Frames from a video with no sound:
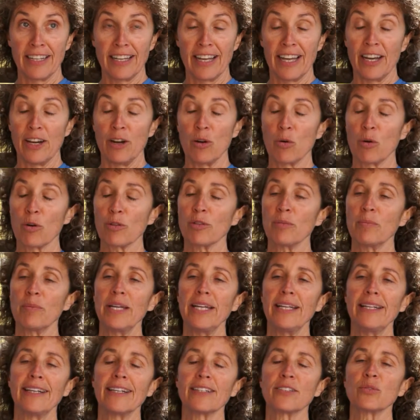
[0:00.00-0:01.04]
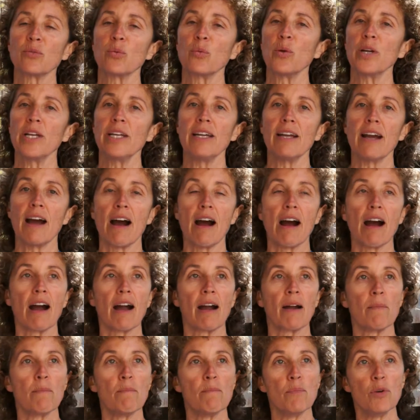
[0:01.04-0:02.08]
And in orthopedics, we
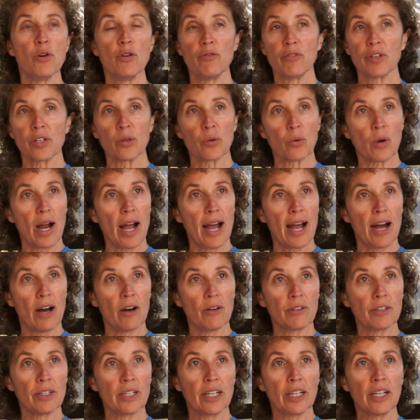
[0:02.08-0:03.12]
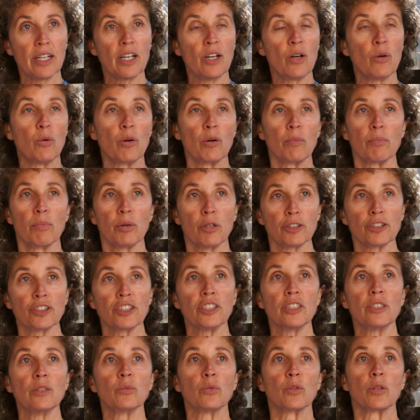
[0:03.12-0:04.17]
are moving around, we're
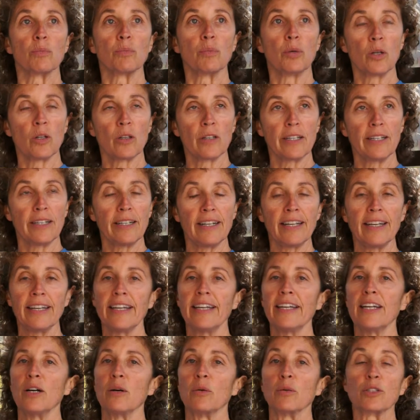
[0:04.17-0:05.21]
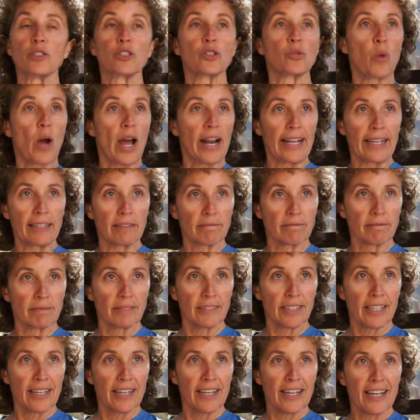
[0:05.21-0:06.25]
pushing, we're pulling, we're sweating.
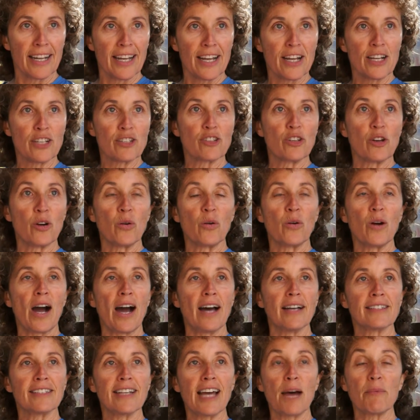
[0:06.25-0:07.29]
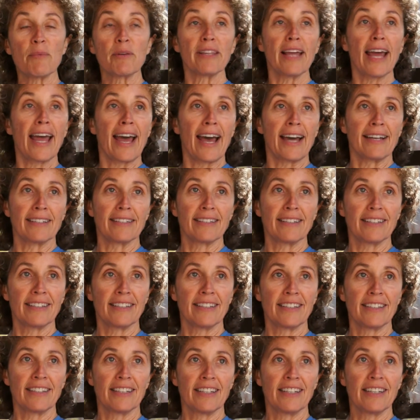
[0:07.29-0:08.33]
So on top of that,
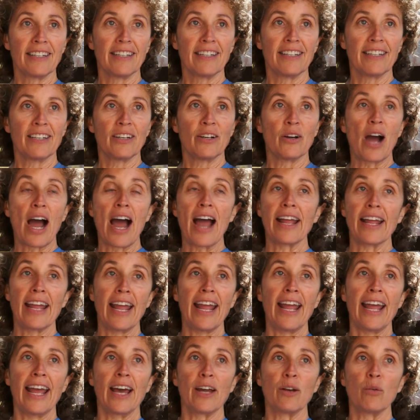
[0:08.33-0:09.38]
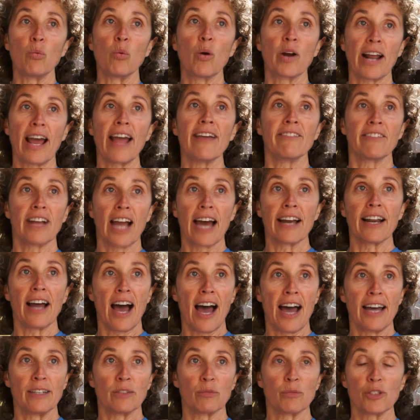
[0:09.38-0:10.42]
I add what I've got
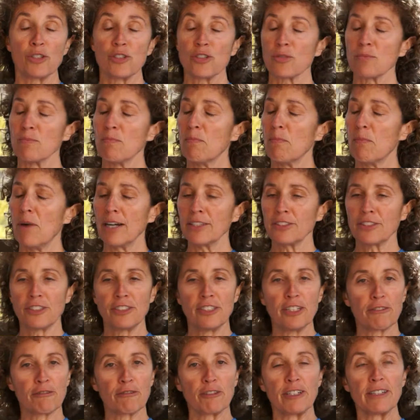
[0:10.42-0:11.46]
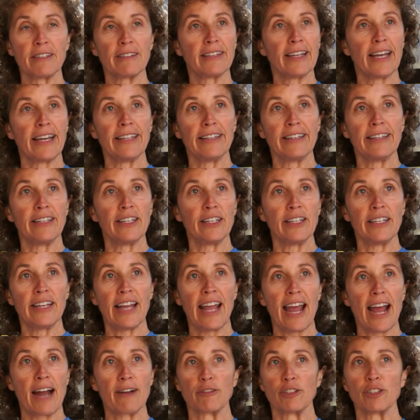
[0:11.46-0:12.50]
on, which is much different than the
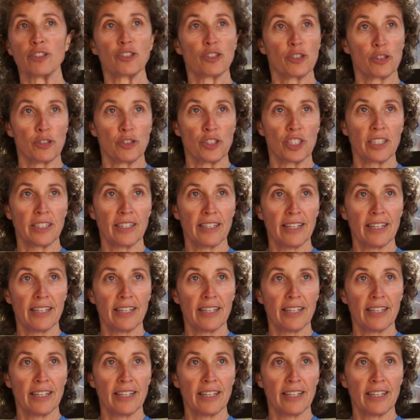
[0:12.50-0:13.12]
average surgeon.